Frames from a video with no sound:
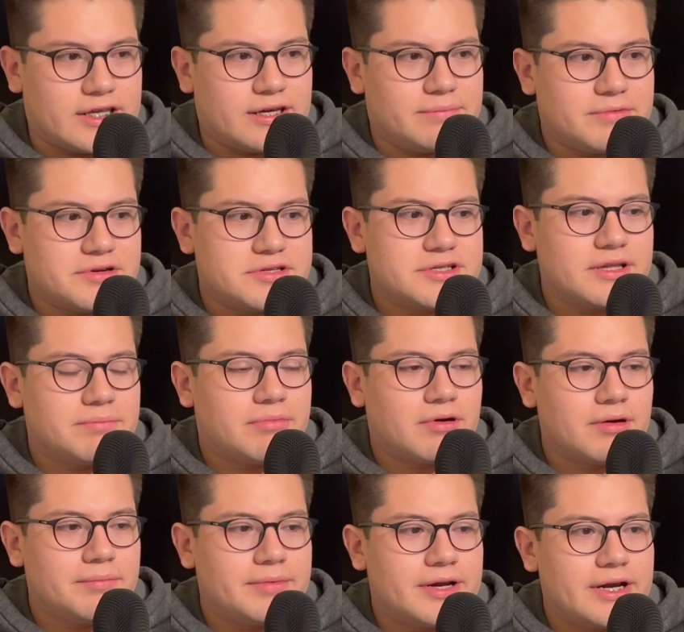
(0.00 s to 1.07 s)
emergency
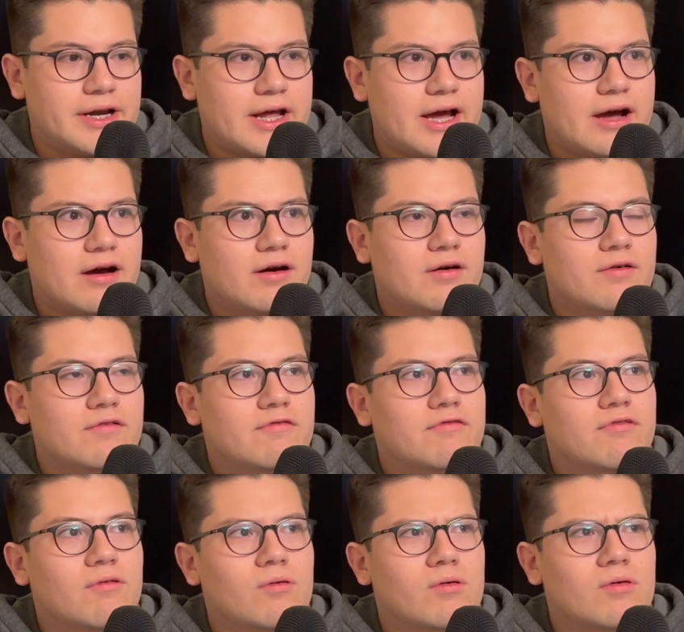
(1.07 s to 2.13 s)
department now
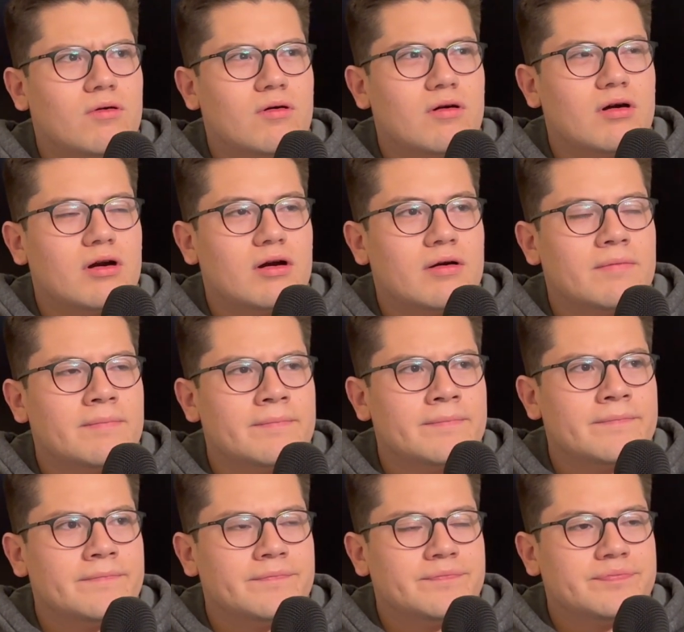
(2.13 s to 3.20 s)
for,
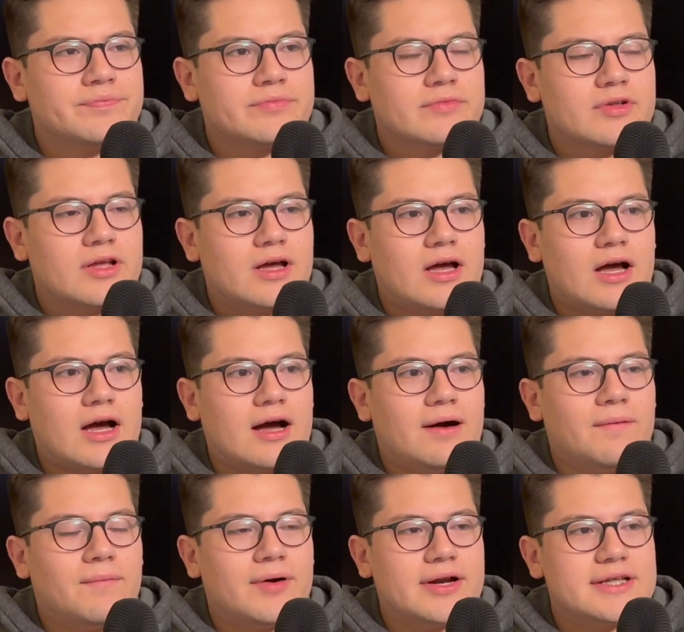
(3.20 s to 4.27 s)
I
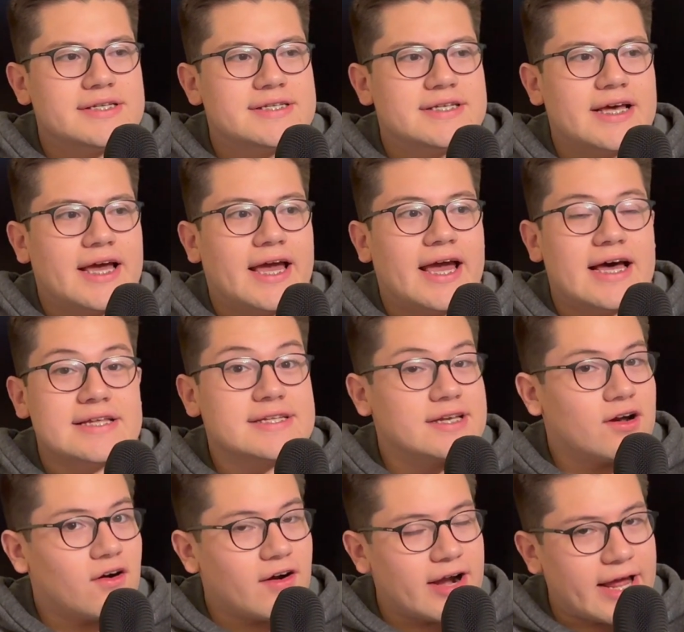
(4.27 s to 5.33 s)
want to say, as an
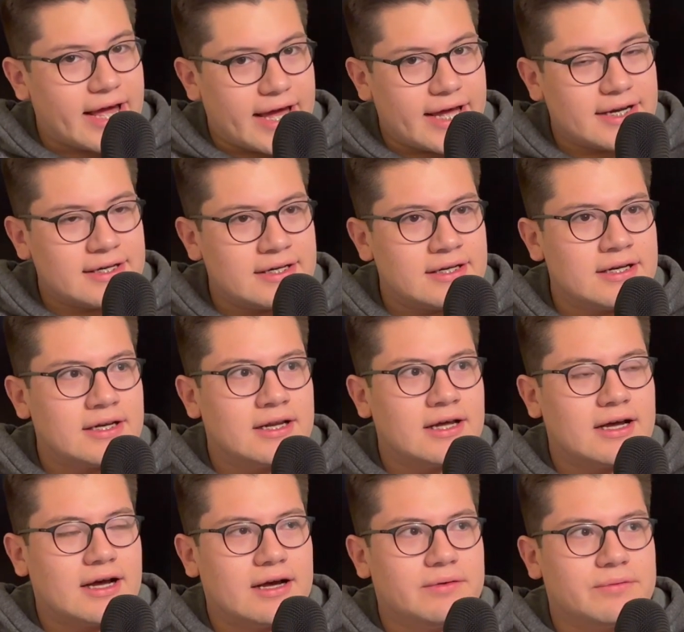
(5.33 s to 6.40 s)
RN,
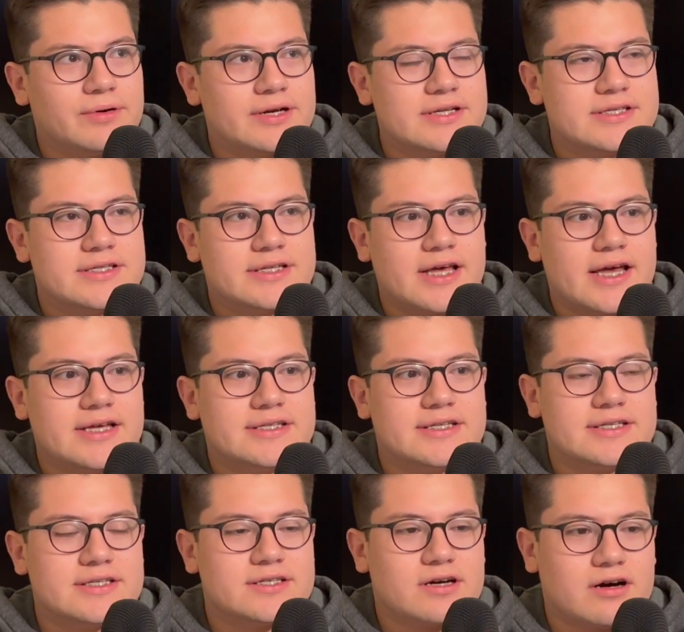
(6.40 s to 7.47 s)
I want to say
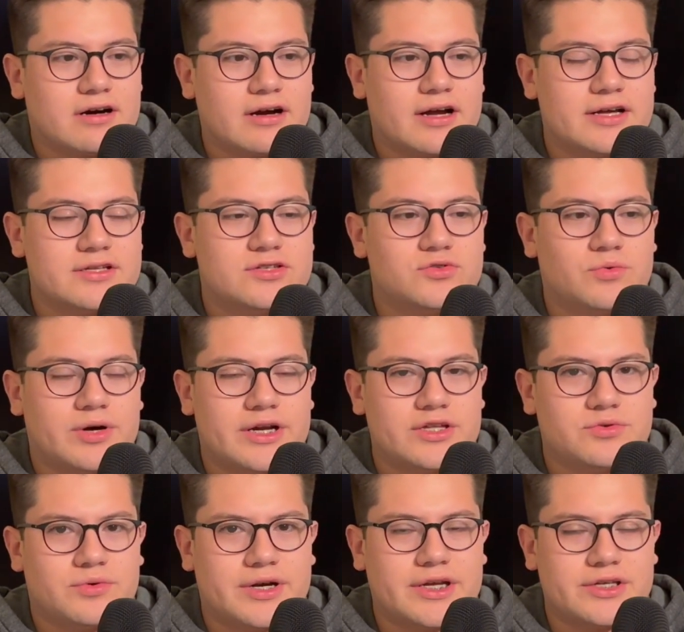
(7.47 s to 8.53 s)
since August
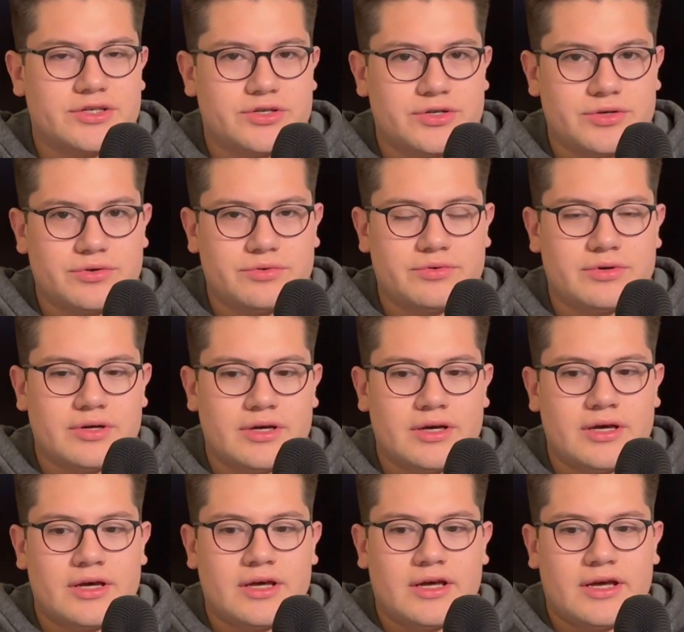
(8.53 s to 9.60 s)
2022,
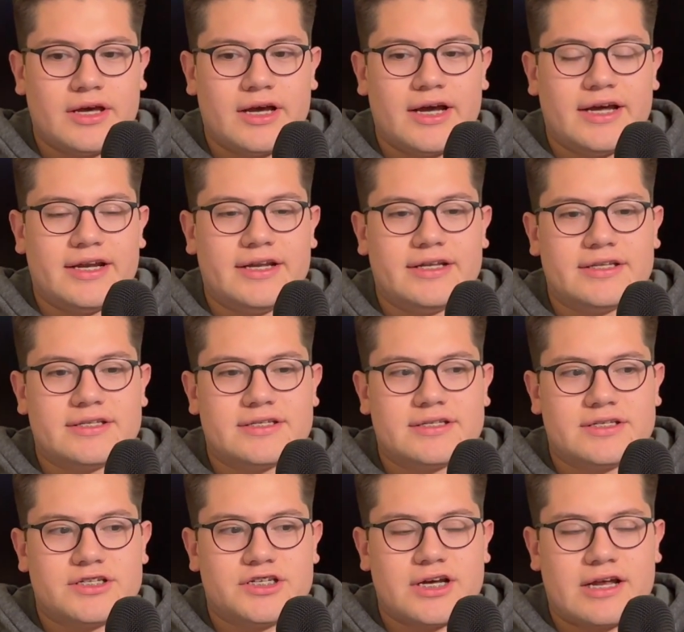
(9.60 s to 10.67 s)
and
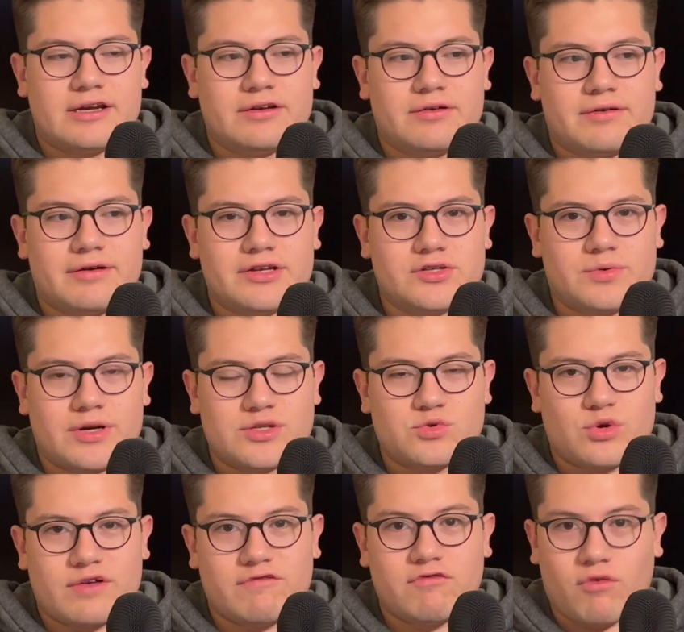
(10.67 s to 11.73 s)
it's January
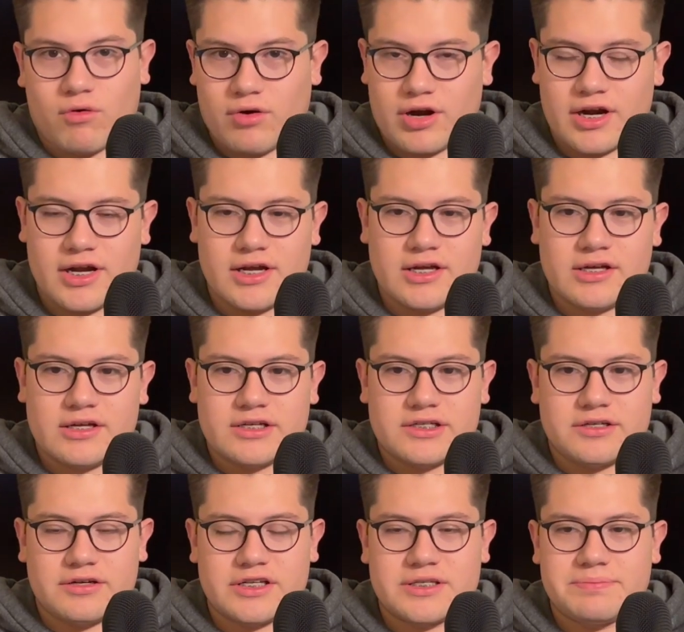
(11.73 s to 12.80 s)
2024.
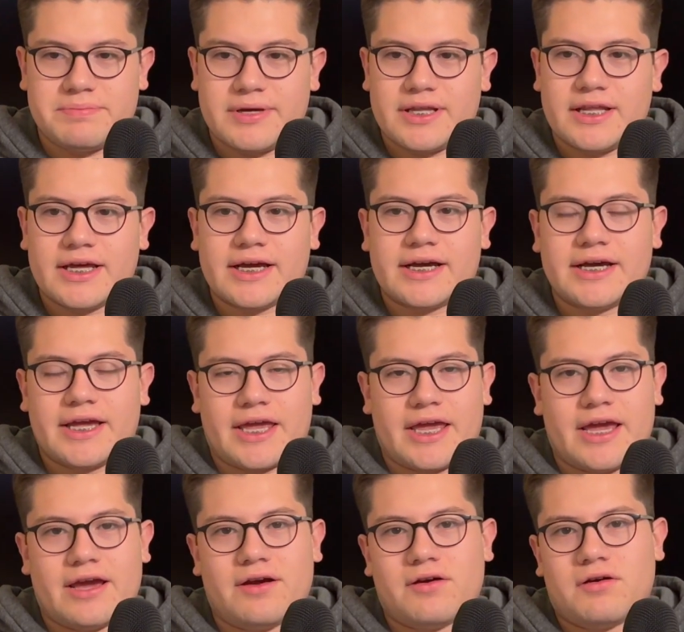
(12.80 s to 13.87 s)
So it's been like a
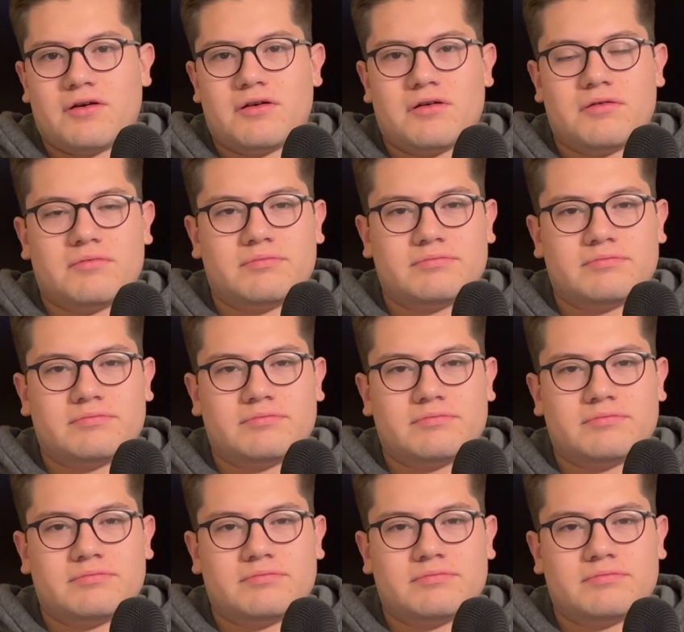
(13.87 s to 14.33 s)
year